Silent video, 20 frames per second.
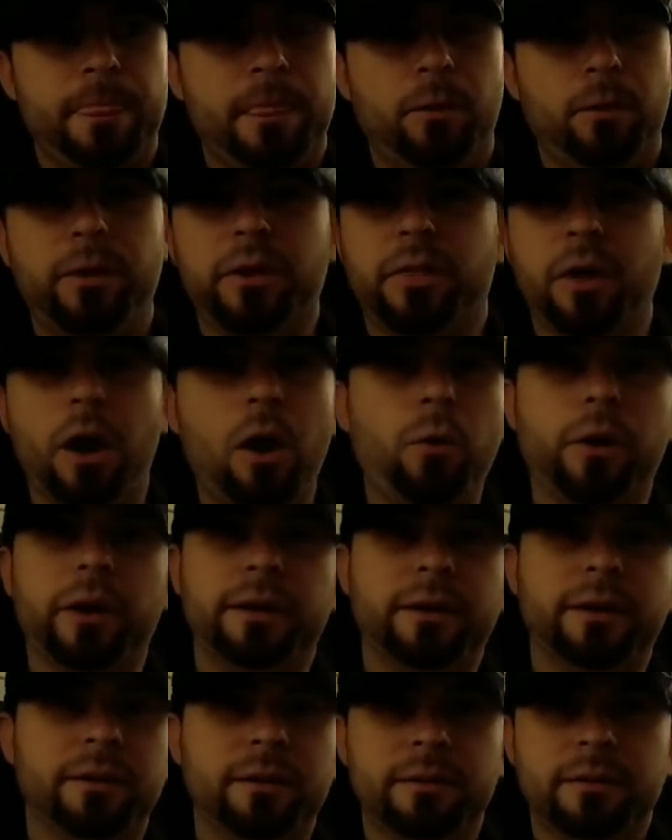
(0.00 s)
With
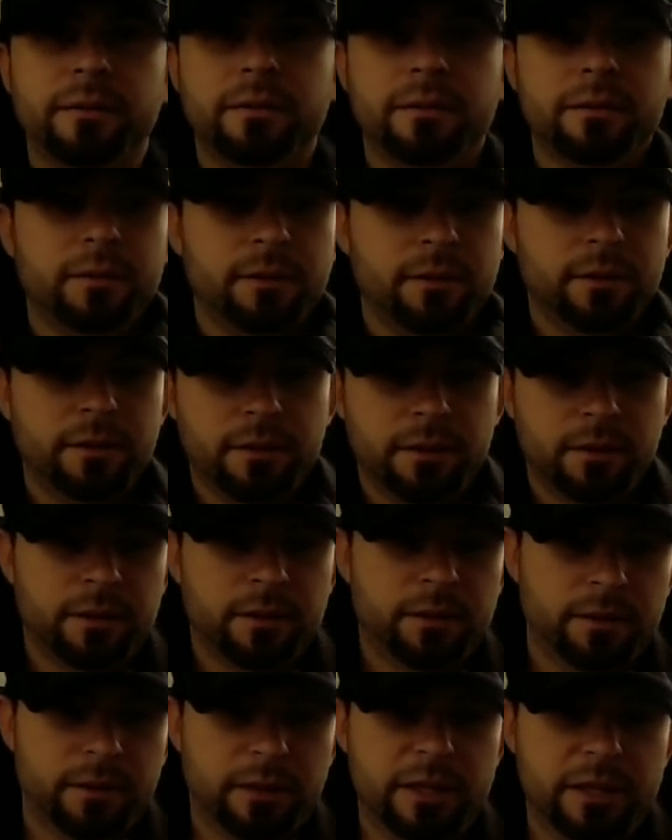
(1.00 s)
Owen,
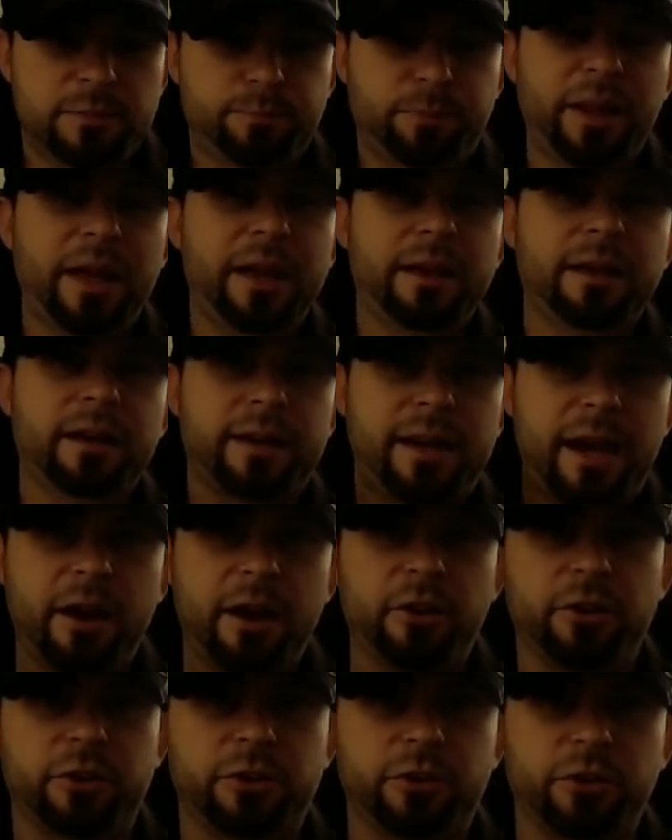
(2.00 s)
he's playing a
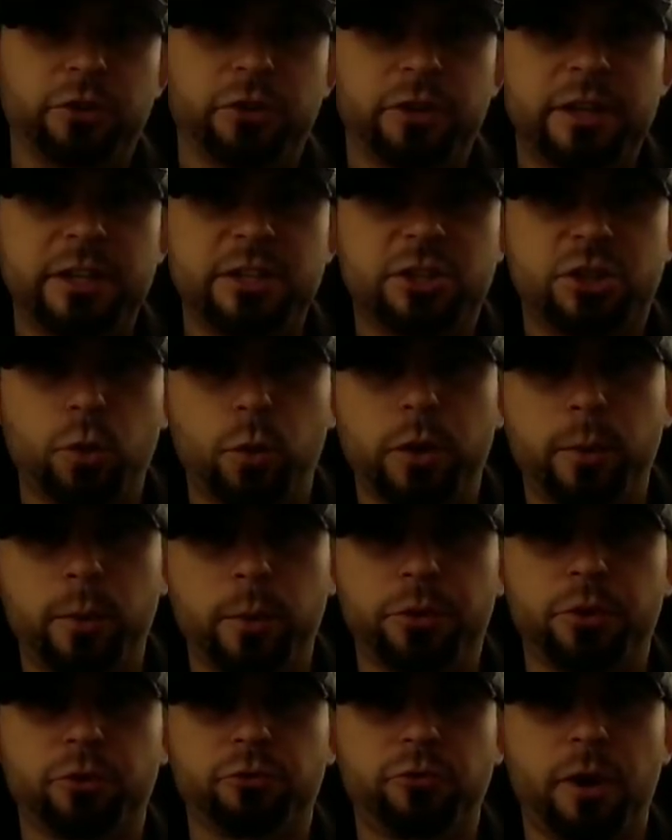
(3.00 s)
character, he's doing
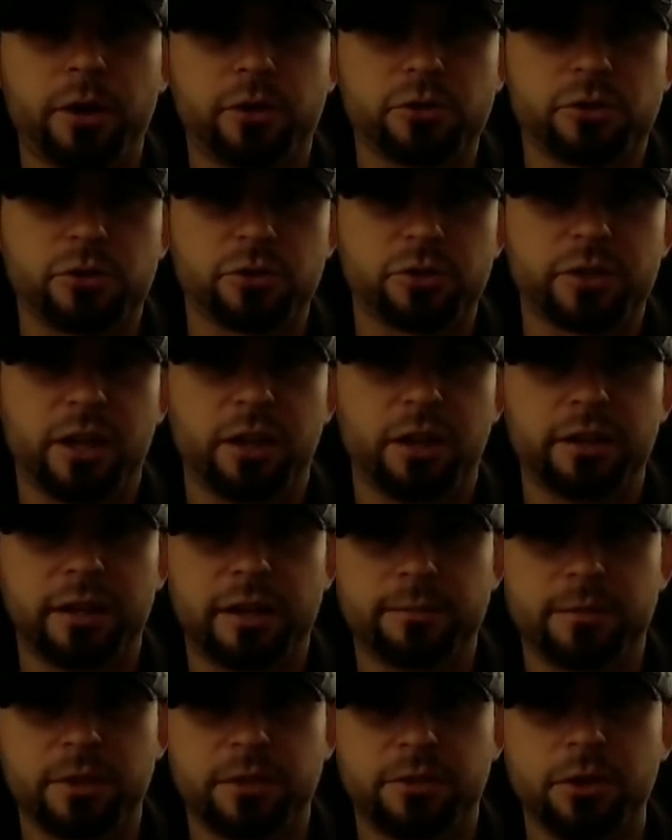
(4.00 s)
what the writers are telling
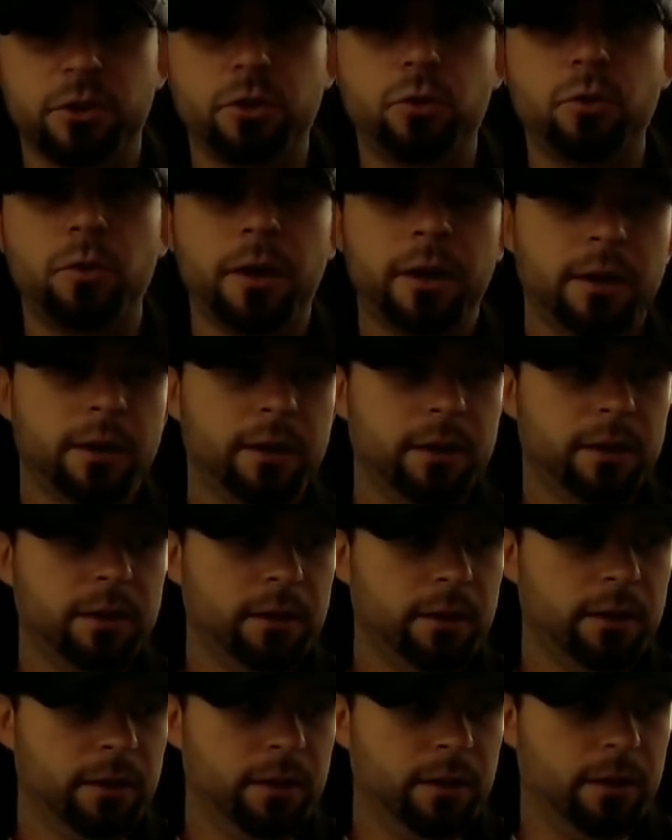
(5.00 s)
him to do,
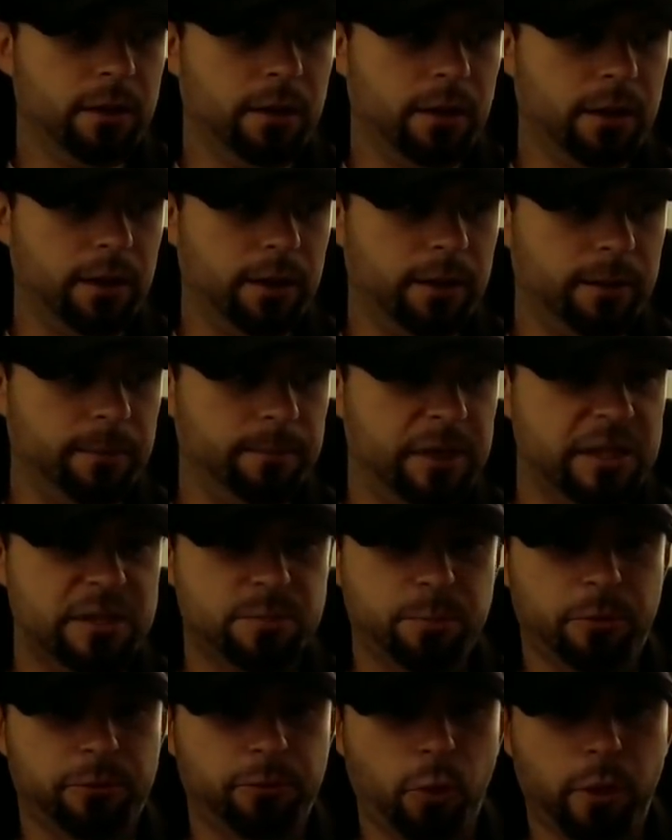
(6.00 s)
he's
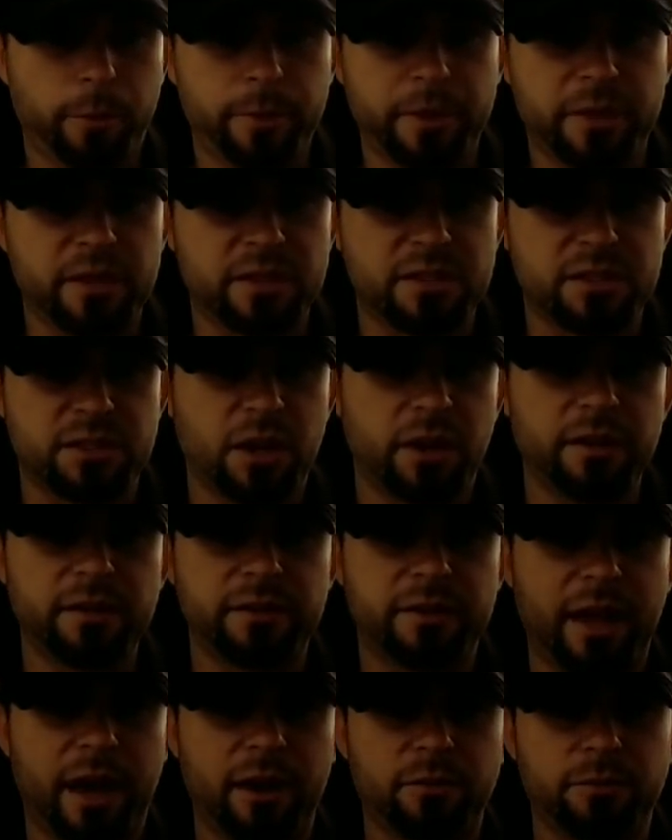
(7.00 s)
performing this
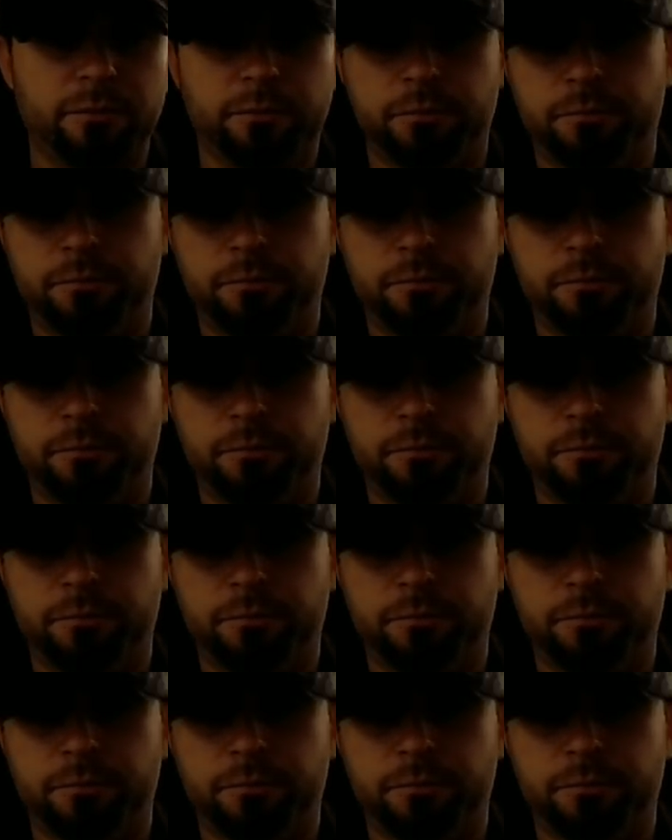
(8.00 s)
stunt that